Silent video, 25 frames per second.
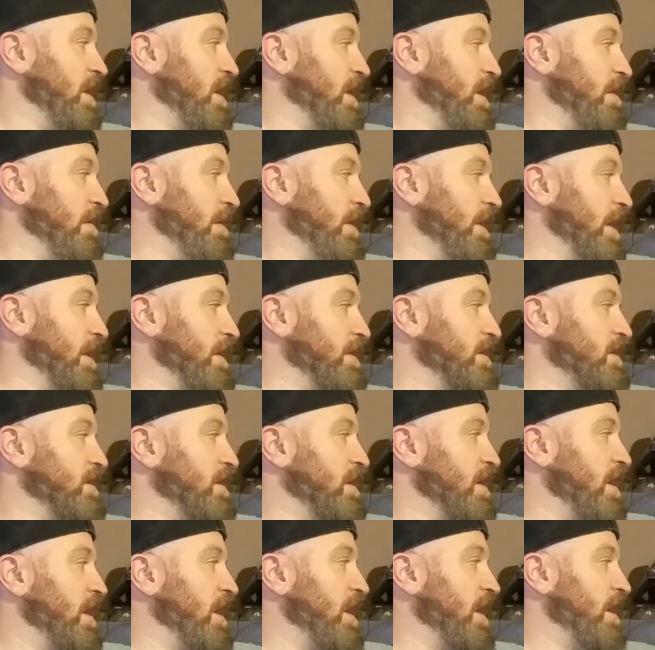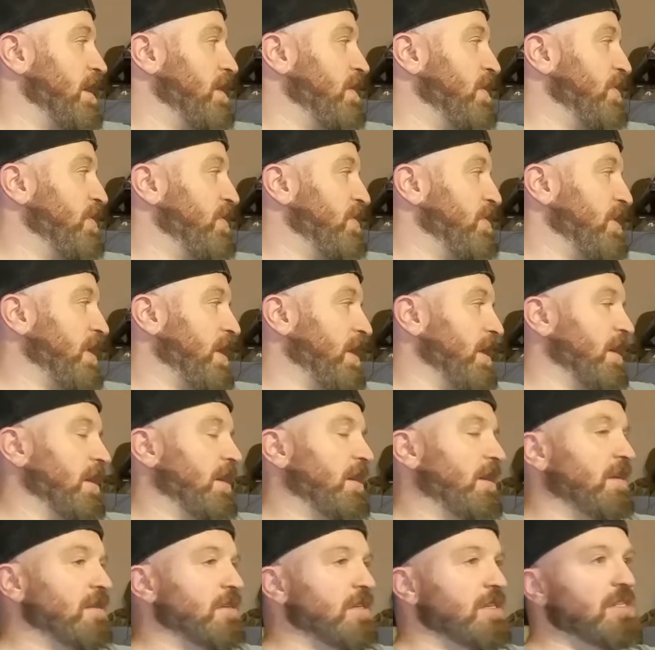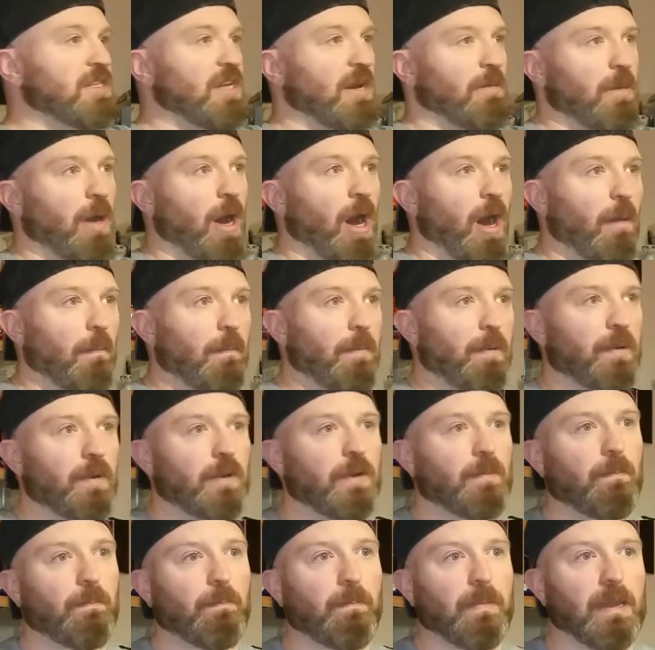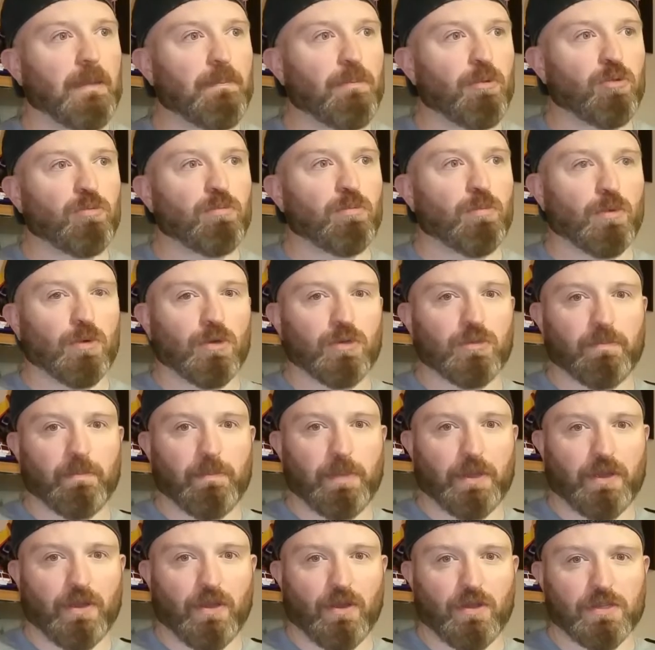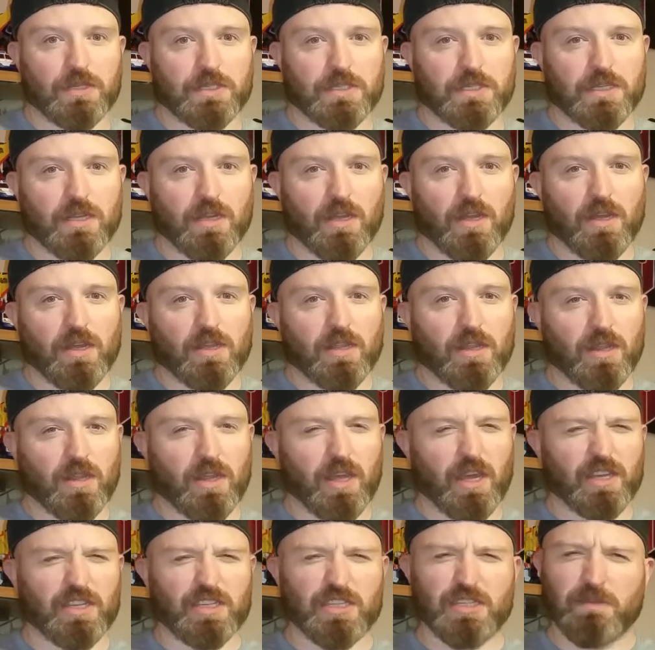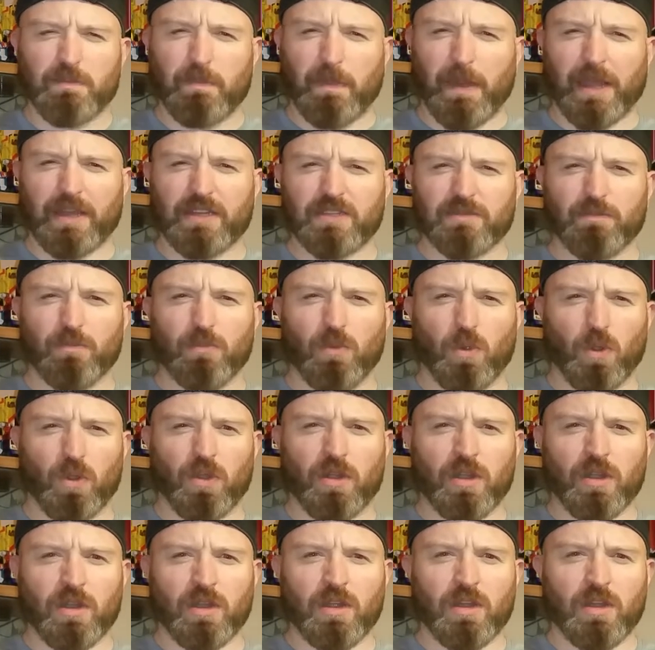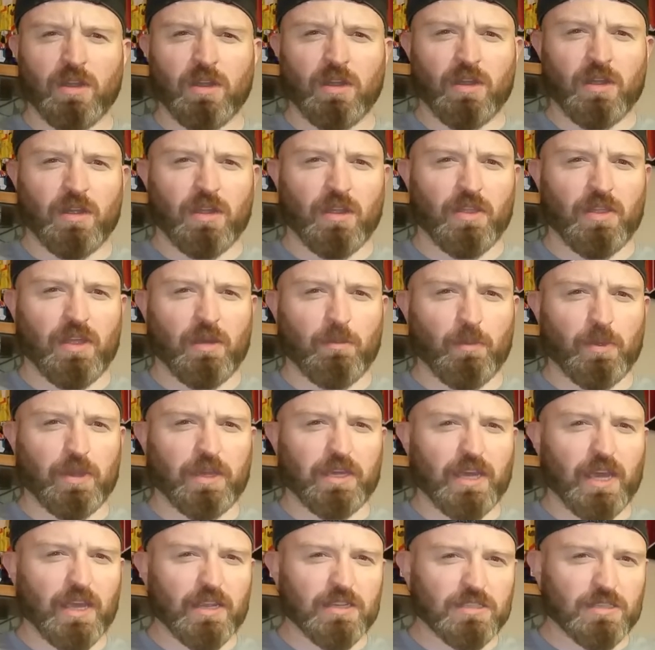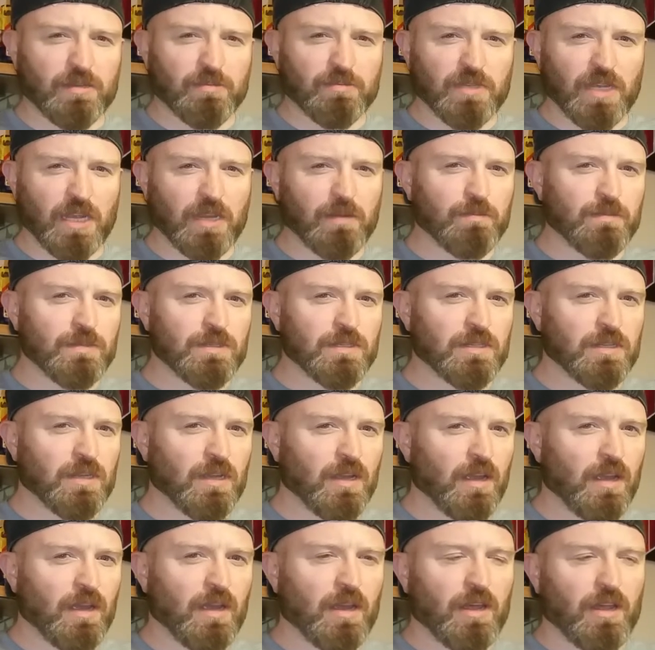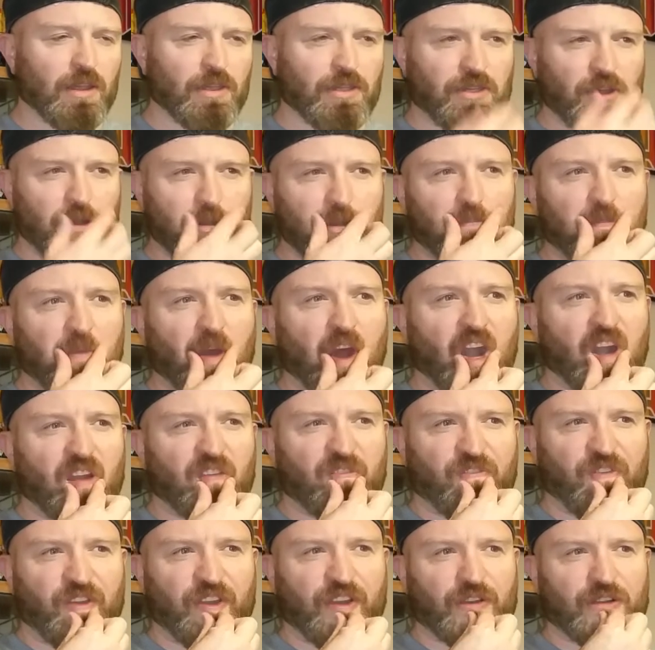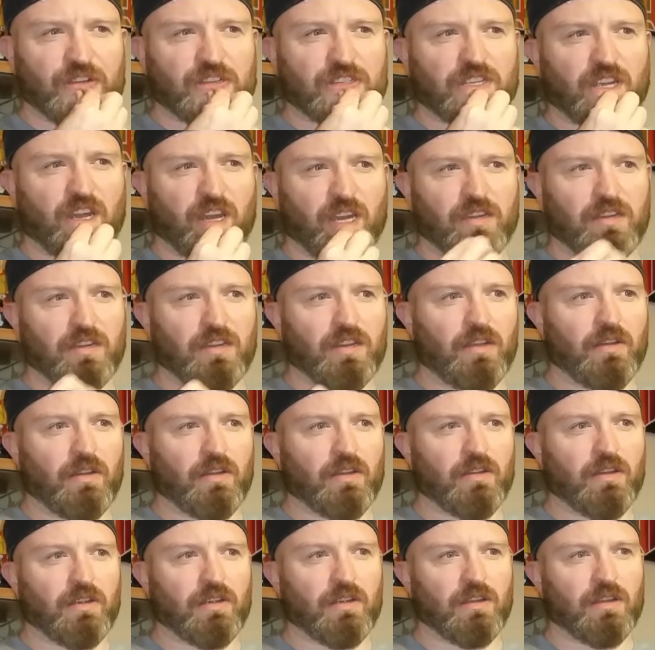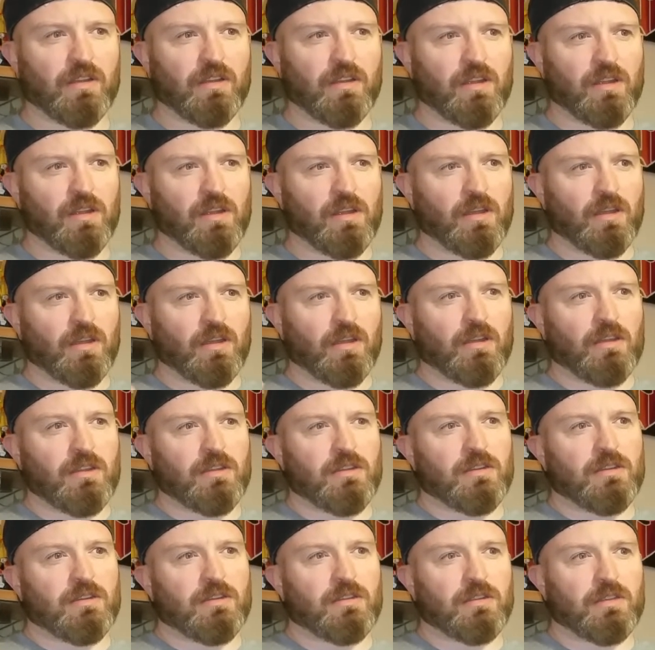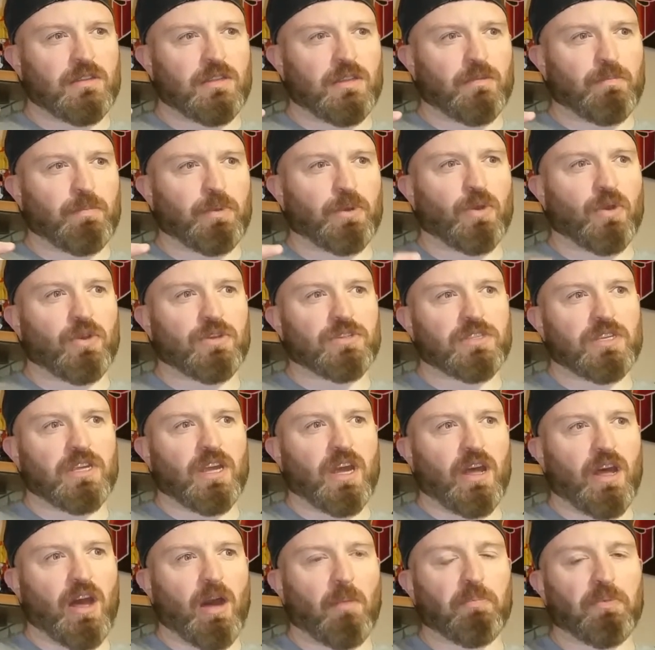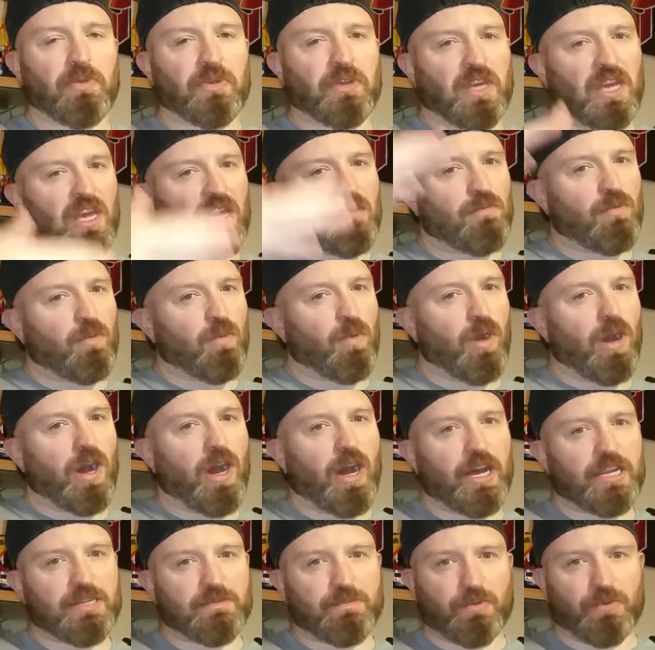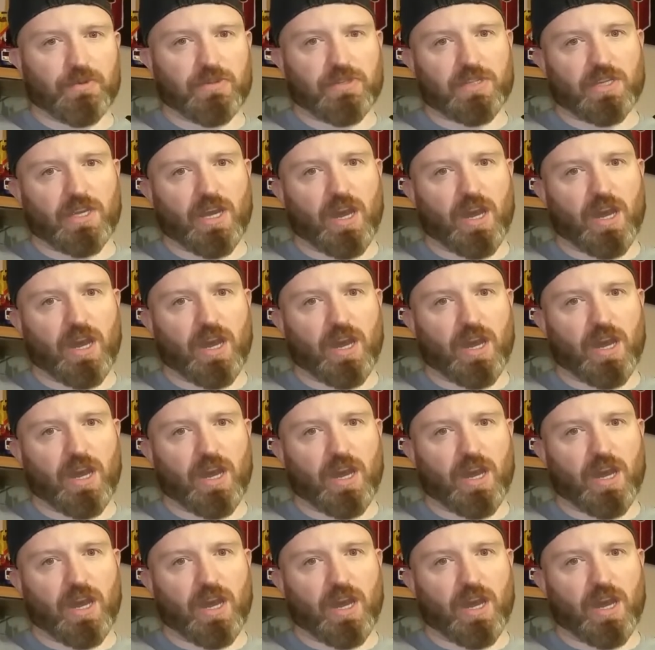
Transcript: Anyway, yes, I think, to sum it up, people moan because they expect more than we get sometimes. Third-party figures kinda, because they up the game of what Hasbro and